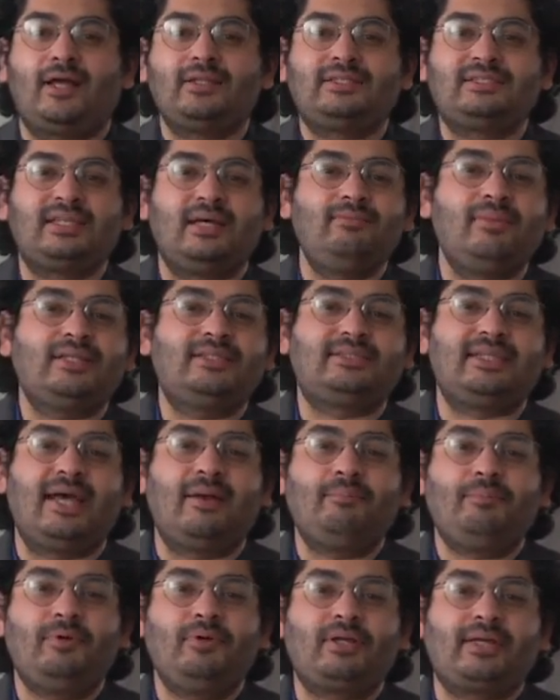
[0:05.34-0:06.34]
out some
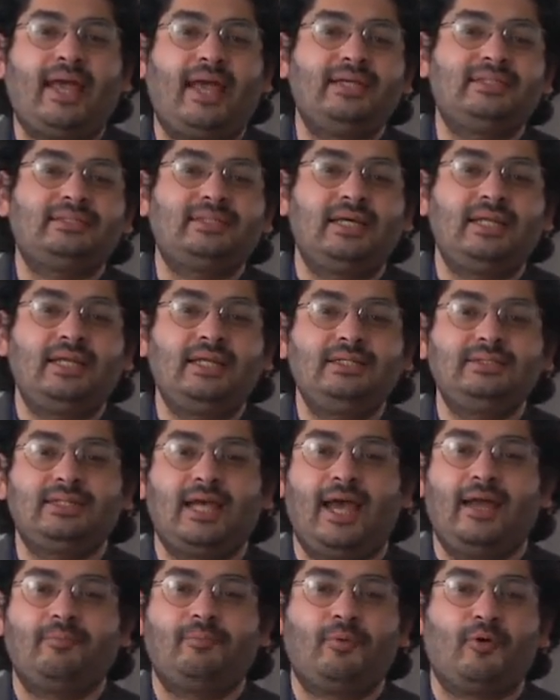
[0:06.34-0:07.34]
example case studies
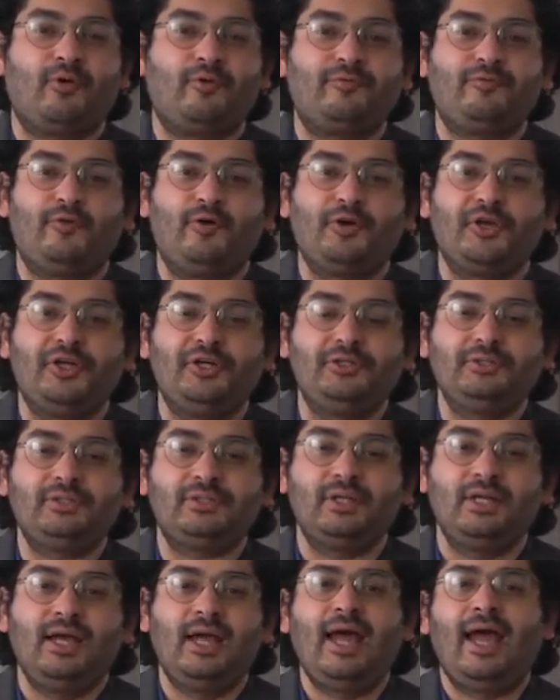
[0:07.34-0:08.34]
and
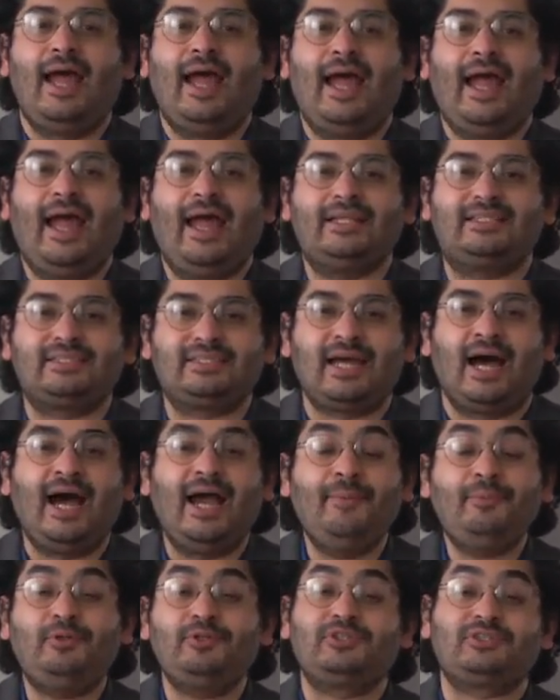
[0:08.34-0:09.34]
portfolios, it's
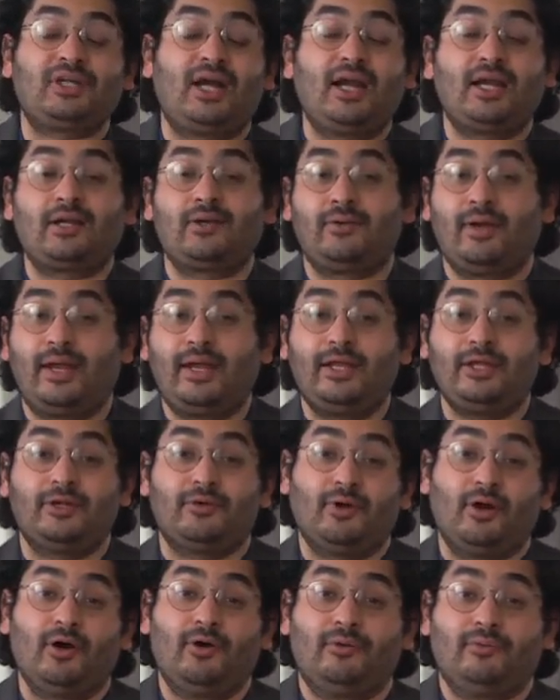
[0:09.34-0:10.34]
time to start creating
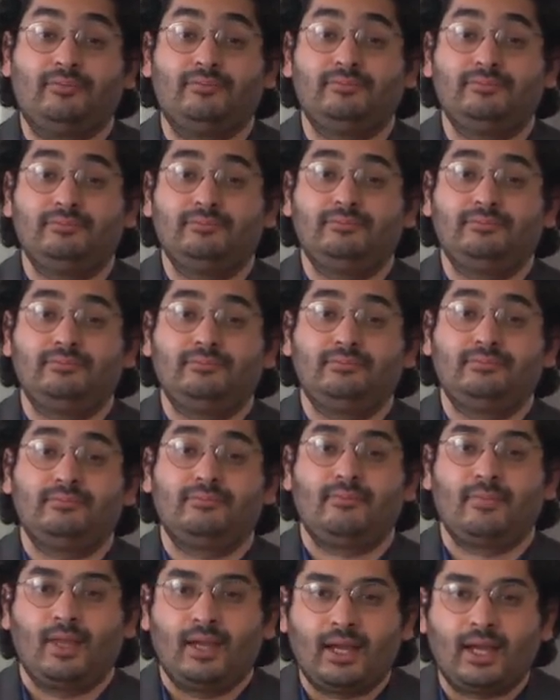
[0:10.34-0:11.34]
your own.
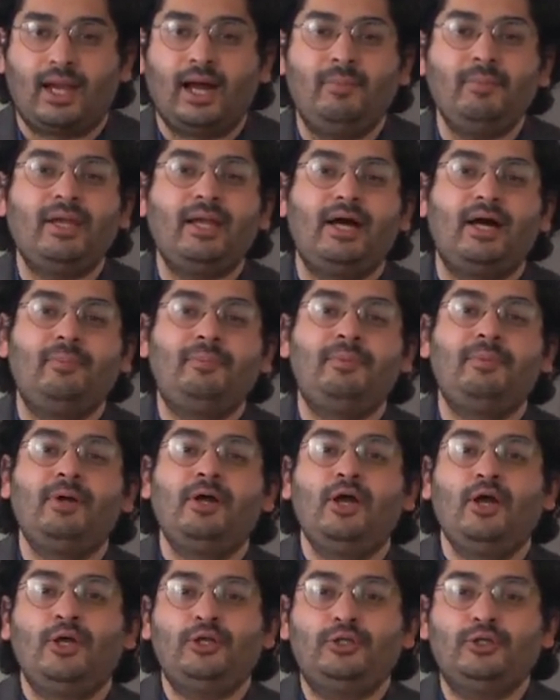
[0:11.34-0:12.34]
Coming up,
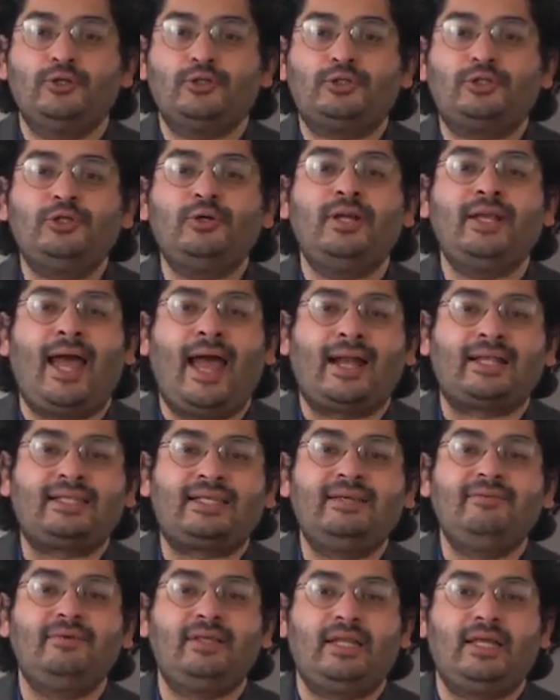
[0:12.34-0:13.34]
you'll do an
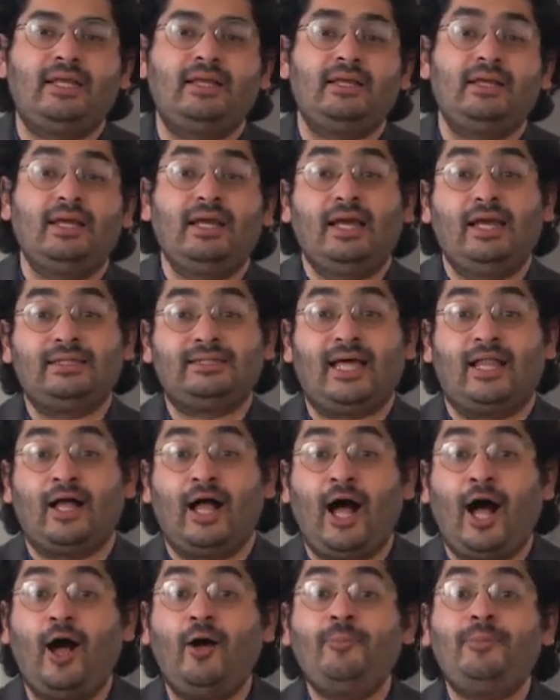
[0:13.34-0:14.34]
activity that'll
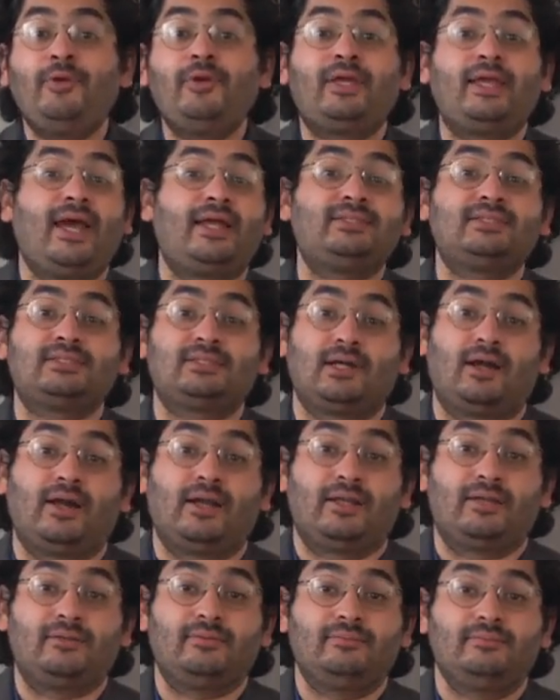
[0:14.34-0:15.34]
help you get
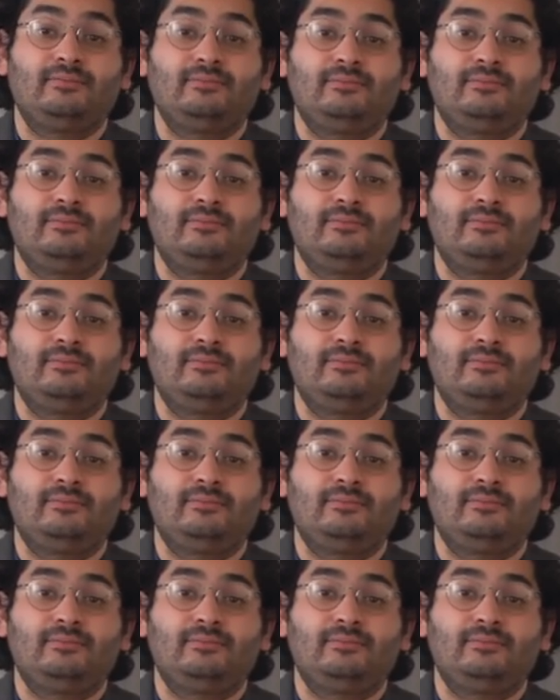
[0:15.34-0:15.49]
started.